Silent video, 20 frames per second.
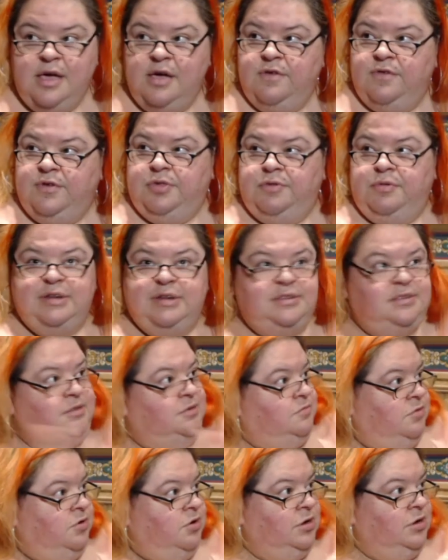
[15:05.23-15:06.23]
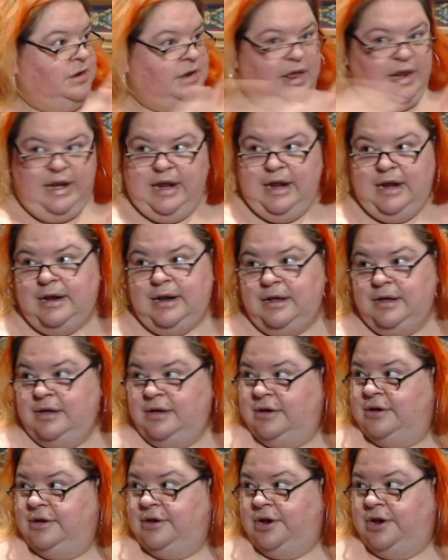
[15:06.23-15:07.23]
for the rest of the world I need,
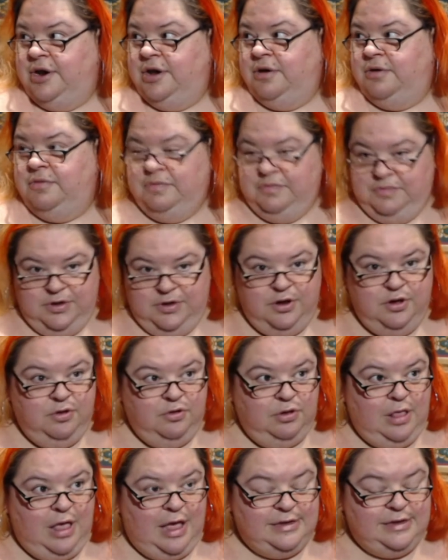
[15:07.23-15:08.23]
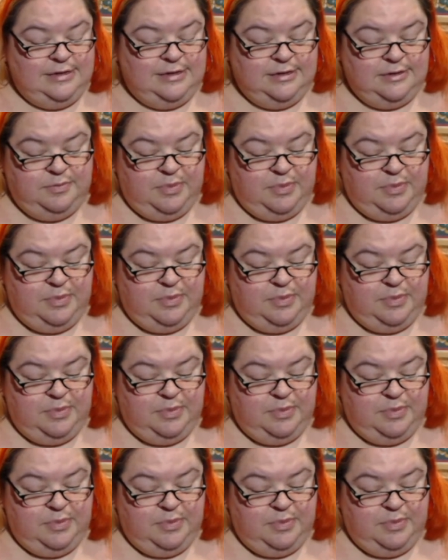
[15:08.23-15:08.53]
you know, no glasses.